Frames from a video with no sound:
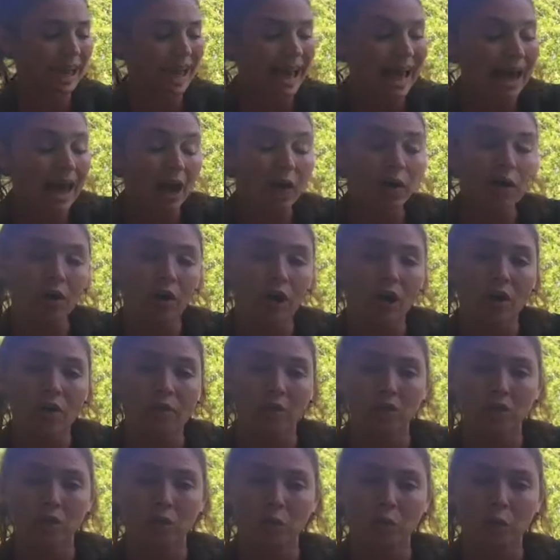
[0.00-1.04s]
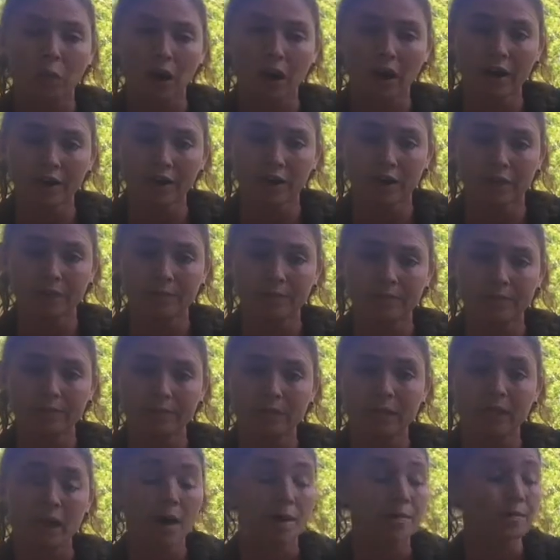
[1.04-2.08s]
out of the water.
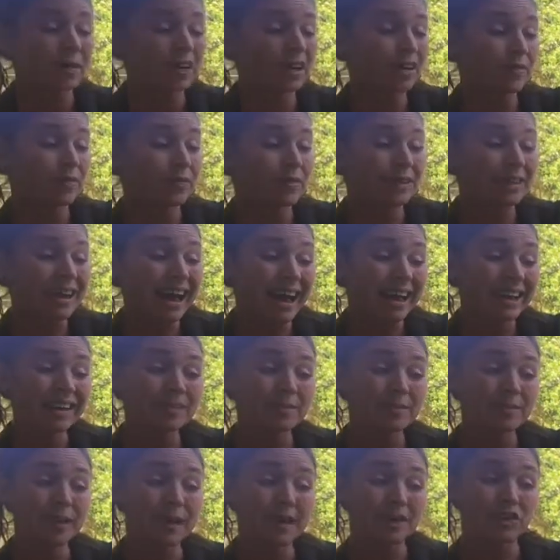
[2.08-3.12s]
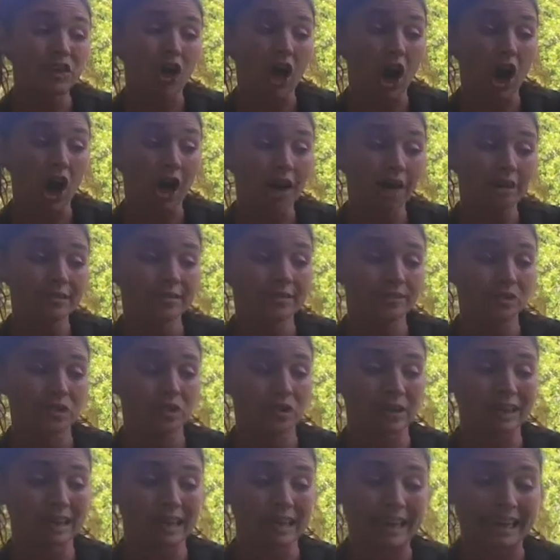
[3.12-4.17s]
But if not as much
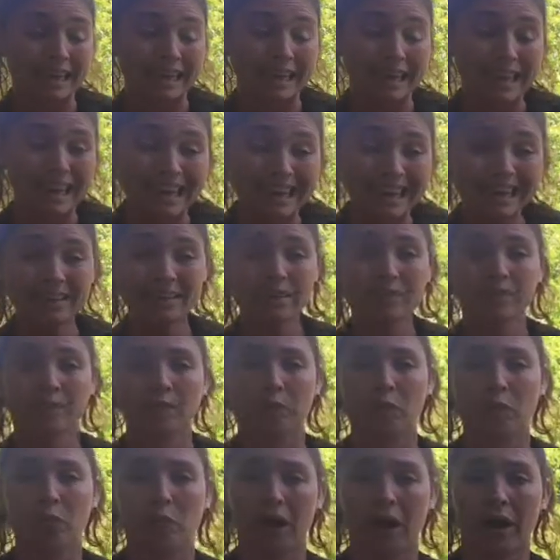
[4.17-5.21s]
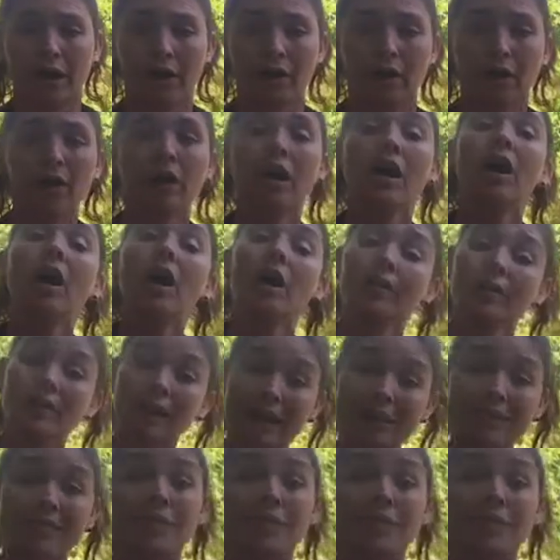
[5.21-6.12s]
oxygen can get into the water, That's